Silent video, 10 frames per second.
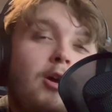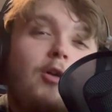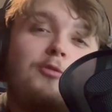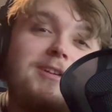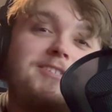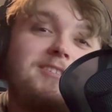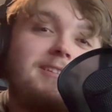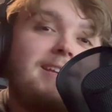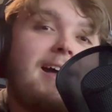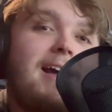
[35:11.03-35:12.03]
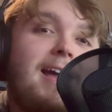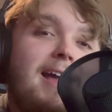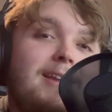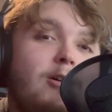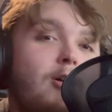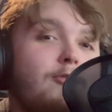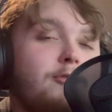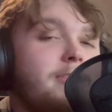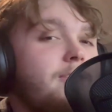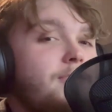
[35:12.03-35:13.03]
Originally, I had all four
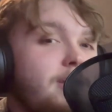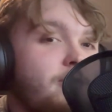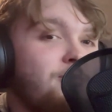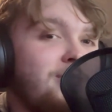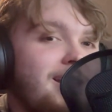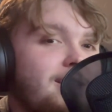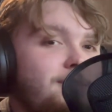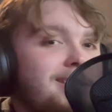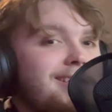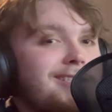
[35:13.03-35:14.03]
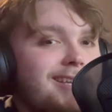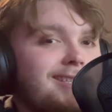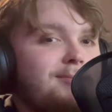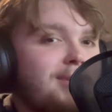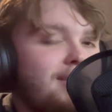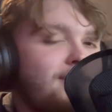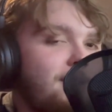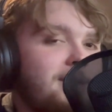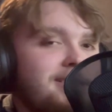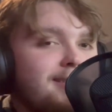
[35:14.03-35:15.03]
of these videos planned to be just me by
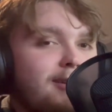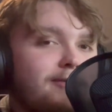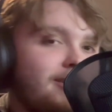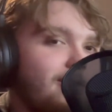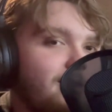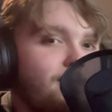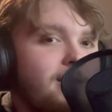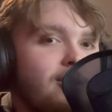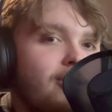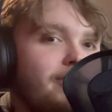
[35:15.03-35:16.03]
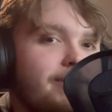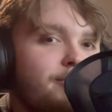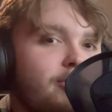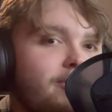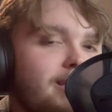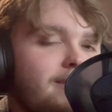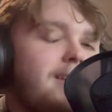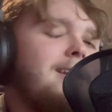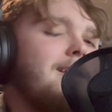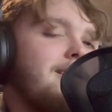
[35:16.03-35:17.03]
myself talking about all these movies,
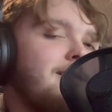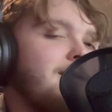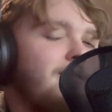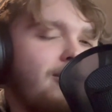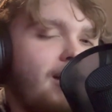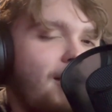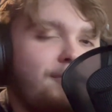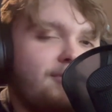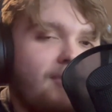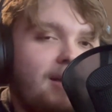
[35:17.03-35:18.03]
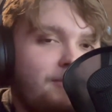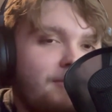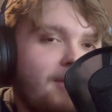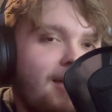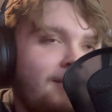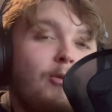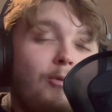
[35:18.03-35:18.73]
and you know, I was fine with that.